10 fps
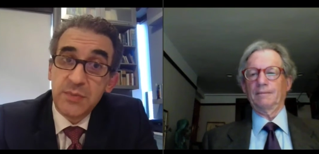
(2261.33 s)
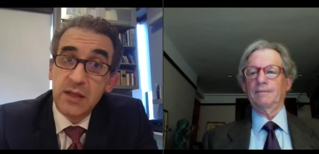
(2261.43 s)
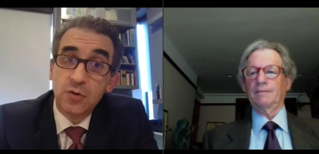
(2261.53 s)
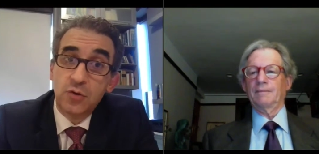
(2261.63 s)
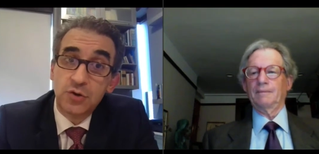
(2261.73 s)

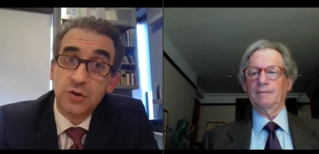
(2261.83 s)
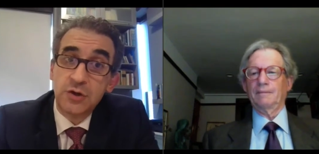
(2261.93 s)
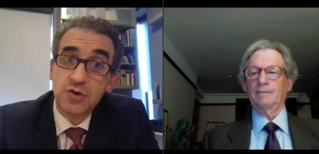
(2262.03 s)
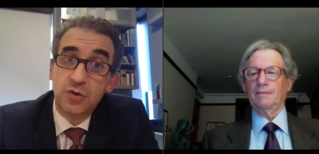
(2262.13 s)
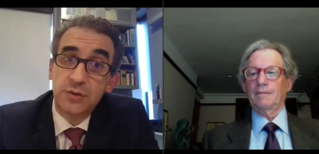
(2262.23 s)
Speaker 1: spinal cord to
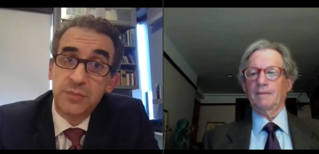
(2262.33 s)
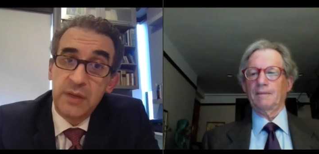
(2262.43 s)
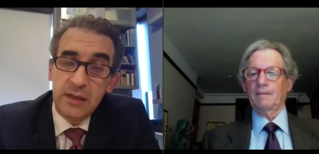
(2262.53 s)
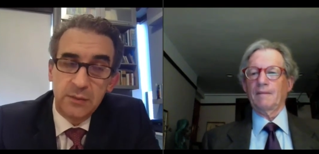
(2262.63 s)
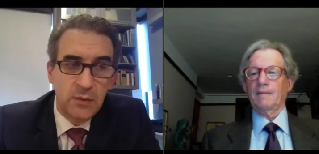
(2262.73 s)
control the
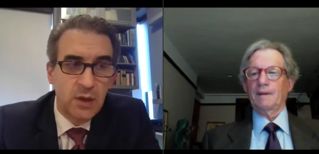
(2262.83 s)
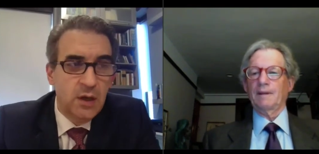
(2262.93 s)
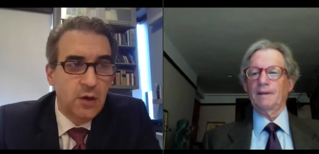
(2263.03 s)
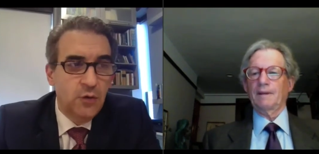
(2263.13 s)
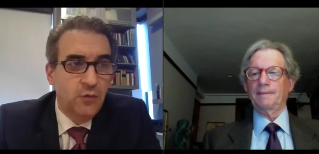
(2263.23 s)
pain.
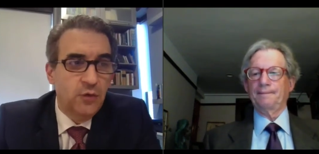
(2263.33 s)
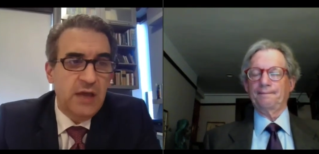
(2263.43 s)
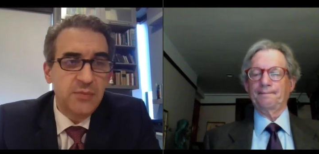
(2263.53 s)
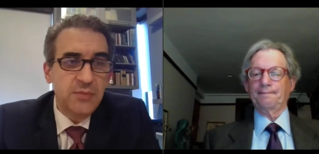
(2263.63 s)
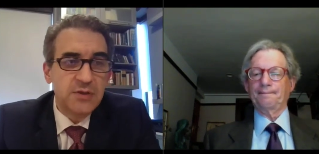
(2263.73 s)
What
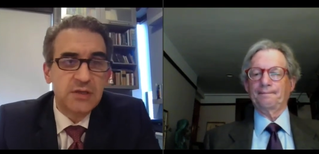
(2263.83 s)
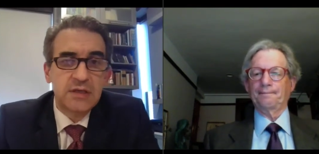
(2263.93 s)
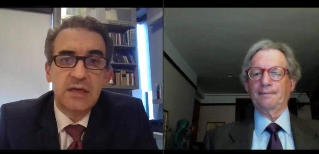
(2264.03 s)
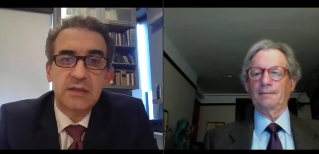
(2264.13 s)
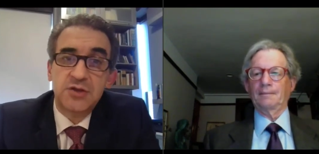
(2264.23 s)
happens
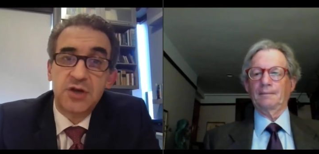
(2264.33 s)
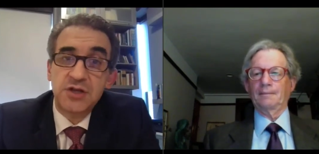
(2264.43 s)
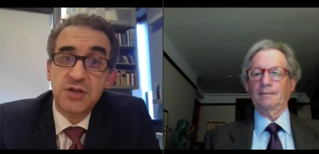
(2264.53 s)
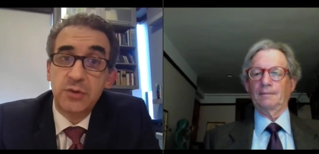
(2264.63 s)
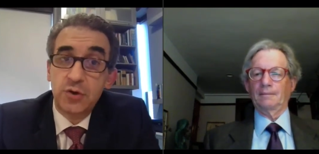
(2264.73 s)
is that the
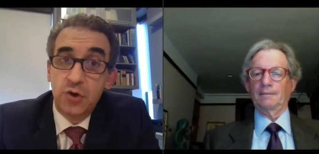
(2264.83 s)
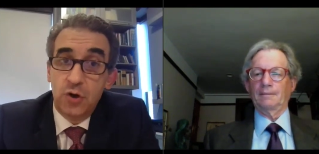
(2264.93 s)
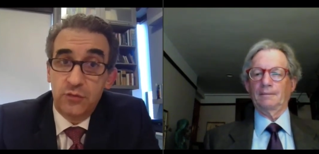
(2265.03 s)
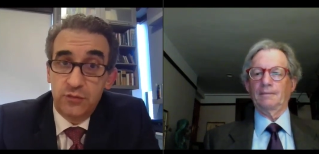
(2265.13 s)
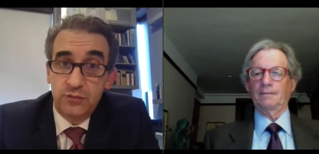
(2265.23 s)
trigeminal
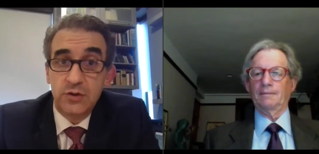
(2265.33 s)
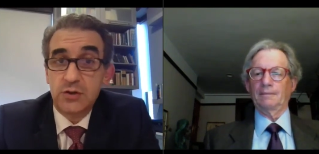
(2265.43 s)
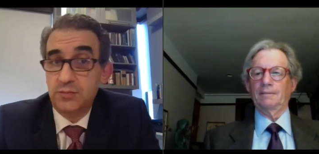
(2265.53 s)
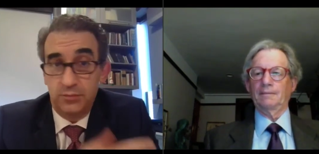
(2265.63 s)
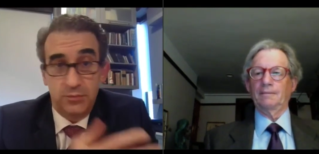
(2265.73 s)
nerve,
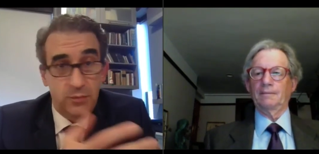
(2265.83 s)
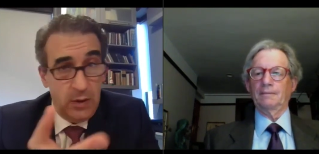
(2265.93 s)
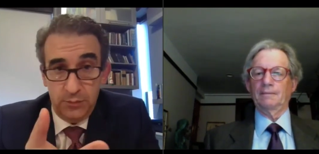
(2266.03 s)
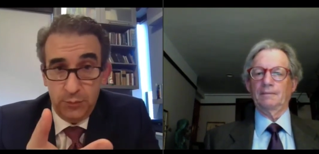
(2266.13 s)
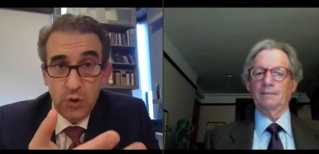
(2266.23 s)
which
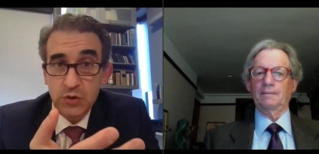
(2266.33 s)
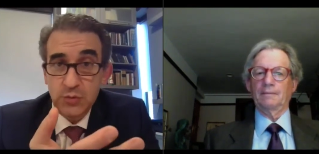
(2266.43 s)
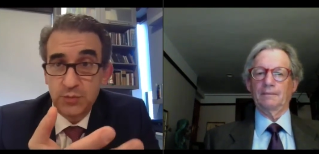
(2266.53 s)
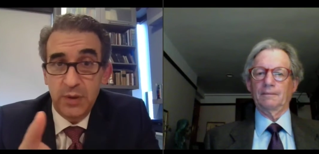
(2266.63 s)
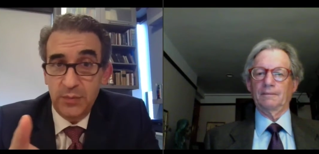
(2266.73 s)

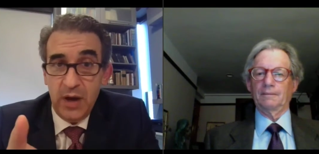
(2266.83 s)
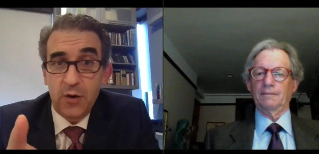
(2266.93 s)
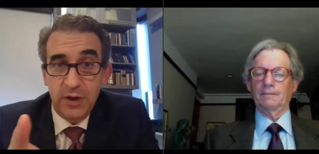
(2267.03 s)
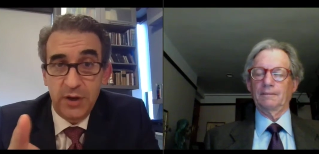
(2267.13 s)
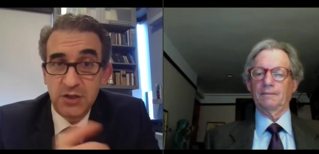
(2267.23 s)
most of
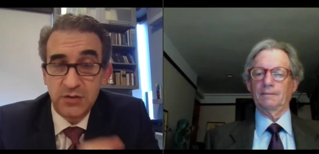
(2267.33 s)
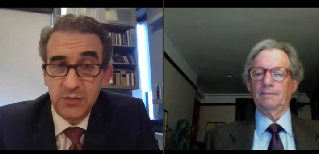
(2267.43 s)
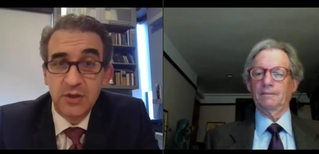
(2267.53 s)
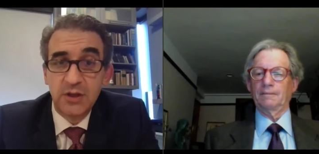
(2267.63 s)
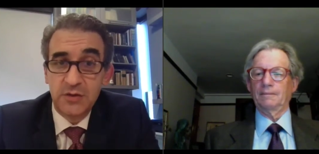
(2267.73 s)
our patients
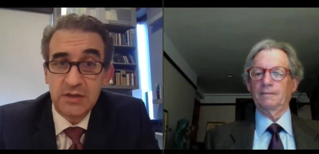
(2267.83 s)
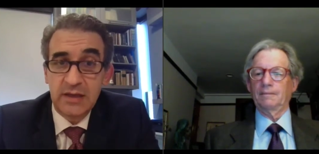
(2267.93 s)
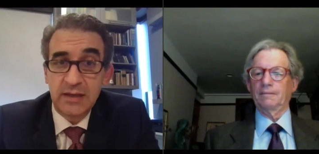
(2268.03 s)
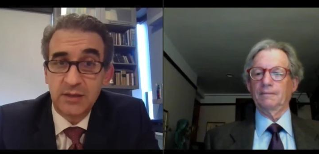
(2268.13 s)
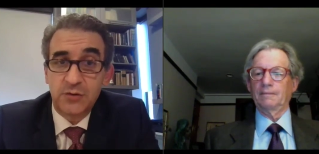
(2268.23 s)
familiar with
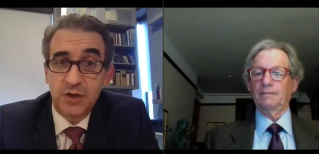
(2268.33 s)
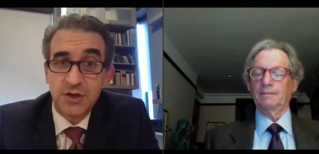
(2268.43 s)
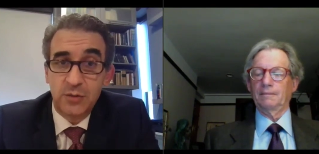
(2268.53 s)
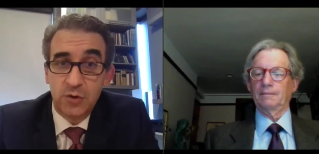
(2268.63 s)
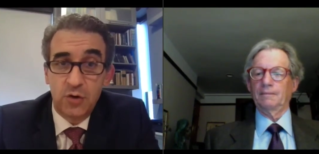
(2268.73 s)
the concept of
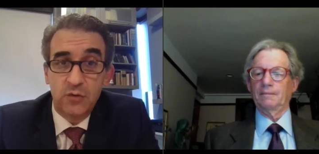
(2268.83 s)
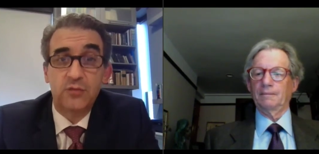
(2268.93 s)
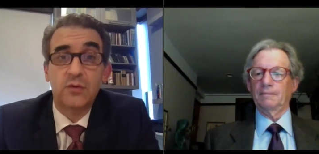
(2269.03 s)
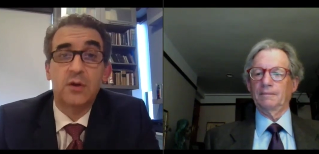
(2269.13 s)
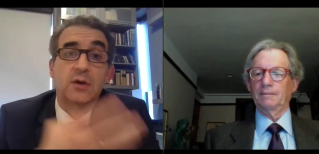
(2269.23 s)
trigeminal
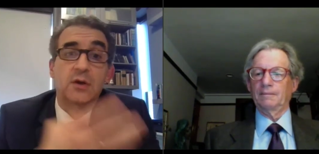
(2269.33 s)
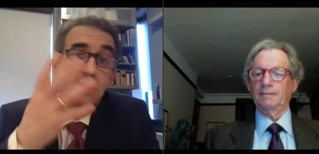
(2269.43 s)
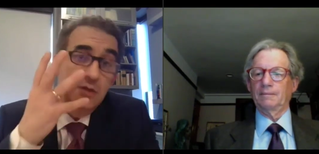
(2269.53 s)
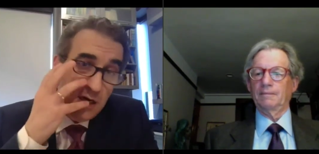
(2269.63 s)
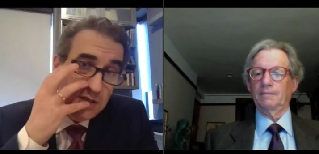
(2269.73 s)
nerve,
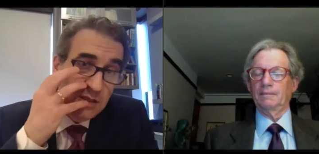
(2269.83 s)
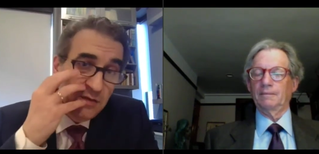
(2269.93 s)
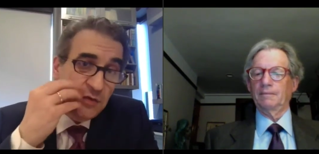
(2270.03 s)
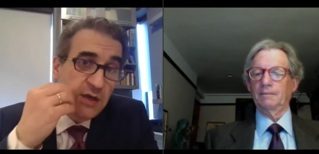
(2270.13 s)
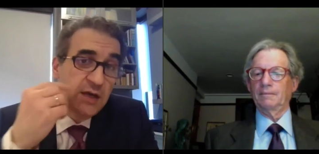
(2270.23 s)
starts in
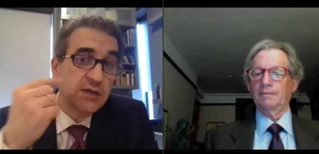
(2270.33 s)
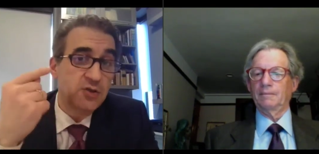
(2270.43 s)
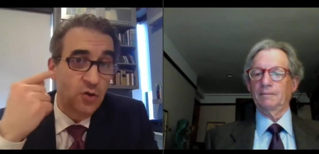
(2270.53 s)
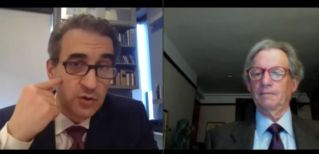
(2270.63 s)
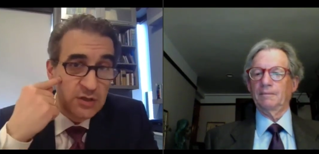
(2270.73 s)
the
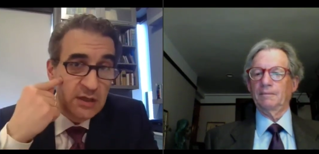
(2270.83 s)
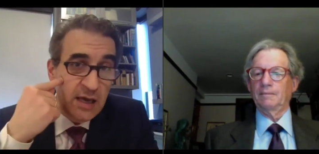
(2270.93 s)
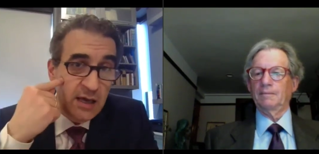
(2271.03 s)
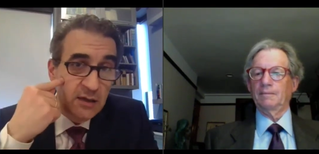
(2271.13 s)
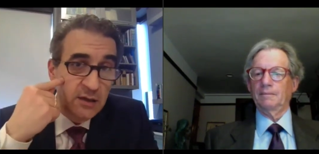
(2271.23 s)
face, goes in the
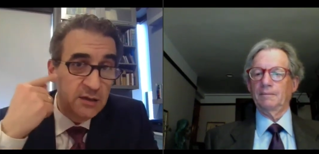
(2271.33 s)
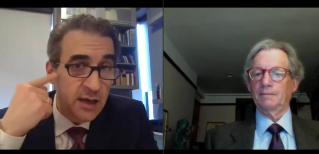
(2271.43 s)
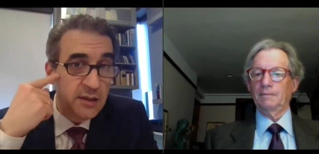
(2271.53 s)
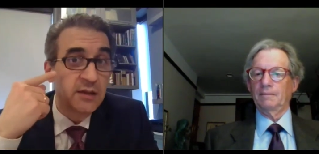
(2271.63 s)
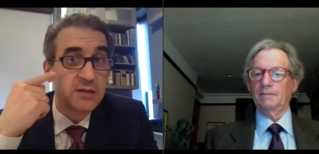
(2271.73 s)
ganglion,
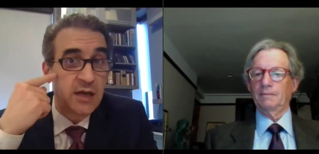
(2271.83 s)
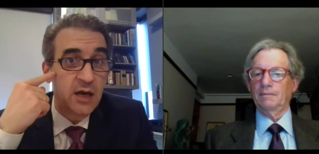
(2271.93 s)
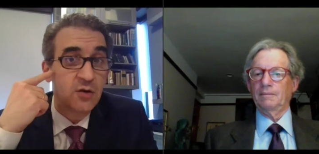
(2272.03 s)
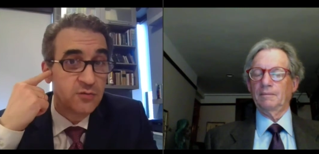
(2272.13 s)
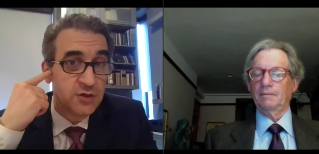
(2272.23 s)
ganglion is
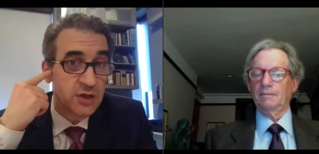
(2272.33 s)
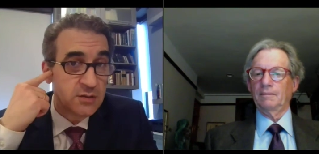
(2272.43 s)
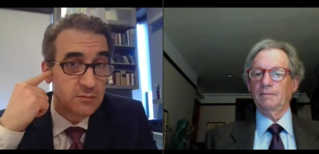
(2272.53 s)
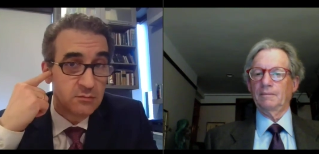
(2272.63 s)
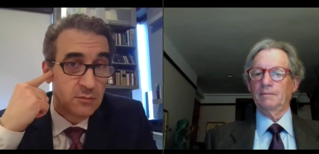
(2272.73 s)
kind of
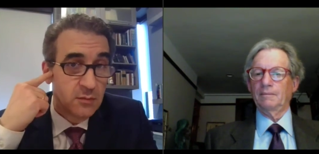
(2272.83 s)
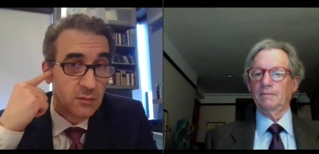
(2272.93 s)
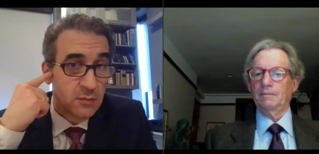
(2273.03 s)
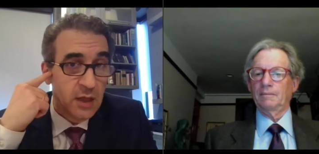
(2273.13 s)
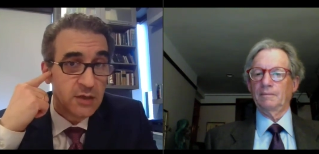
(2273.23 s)
just
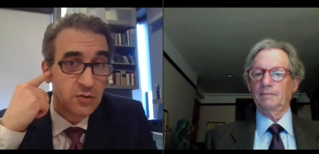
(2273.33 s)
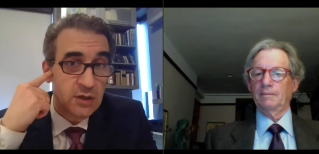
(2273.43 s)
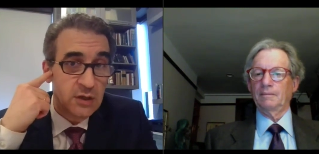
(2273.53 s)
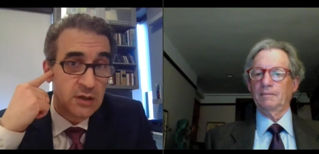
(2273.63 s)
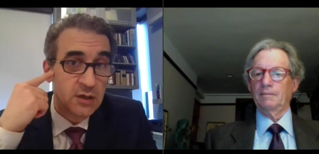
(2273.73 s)
next
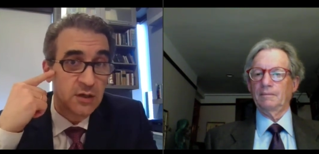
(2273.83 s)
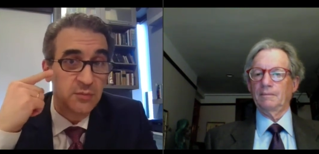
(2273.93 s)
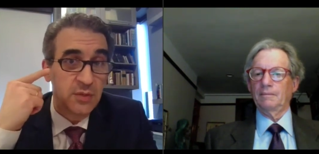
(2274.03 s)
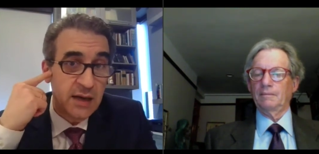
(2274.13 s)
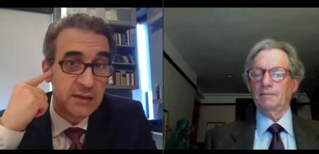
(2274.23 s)
to the
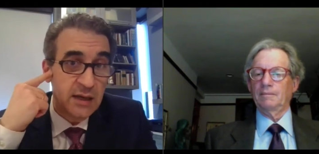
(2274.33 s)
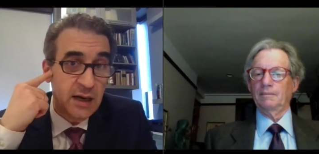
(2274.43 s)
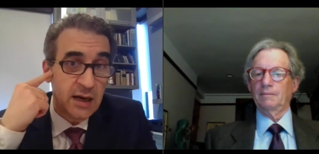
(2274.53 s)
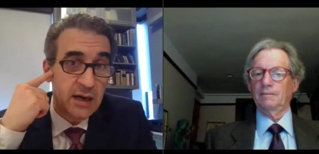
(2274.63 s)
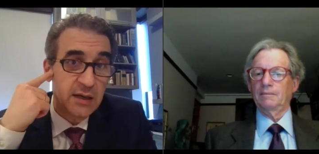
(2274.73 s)
ear, behind
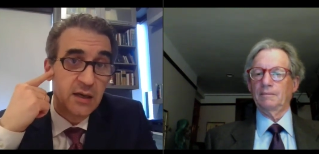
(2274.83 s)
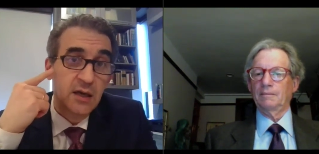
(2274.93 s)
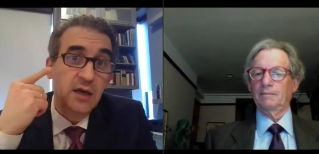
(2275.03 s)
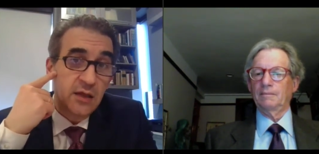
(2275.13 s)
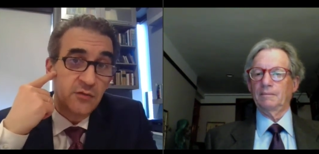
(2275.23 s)
the eye,
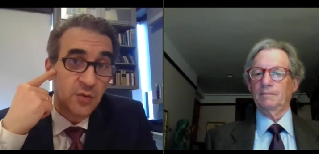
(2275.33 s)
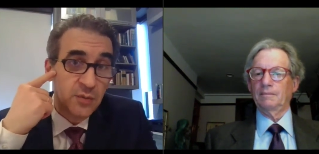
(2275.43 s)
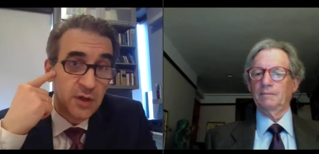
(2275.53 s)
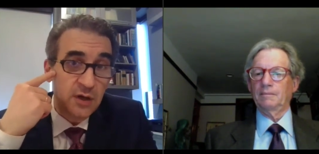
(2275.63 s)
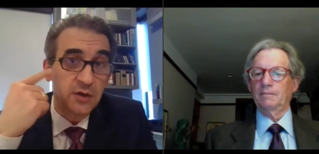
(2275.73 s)
and
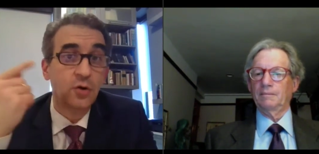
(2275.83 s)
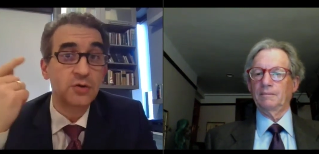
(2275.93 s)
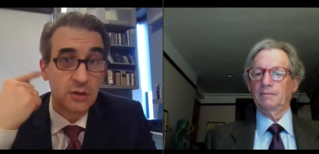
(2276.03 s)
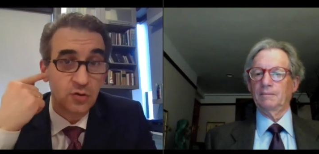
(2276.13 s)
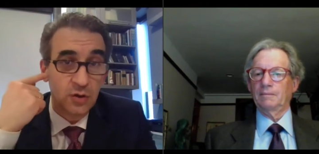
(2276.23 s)
from there it
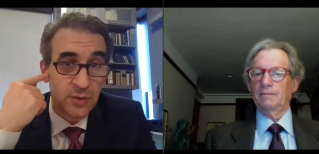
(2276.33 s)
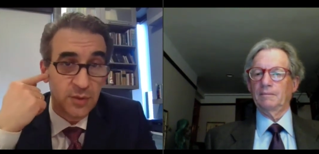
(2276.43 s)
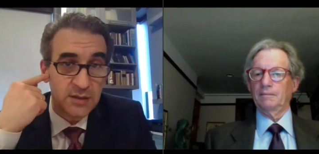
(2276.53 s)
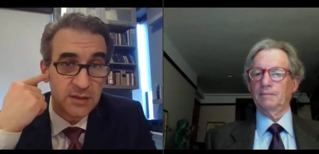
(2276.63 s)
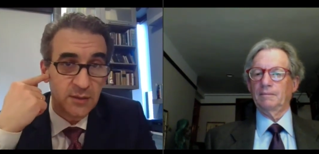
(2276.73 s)
goes into the
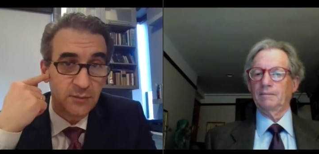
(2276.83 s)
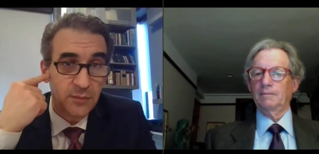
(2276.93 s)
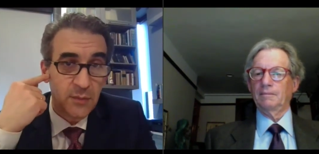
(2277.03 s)
brainstem.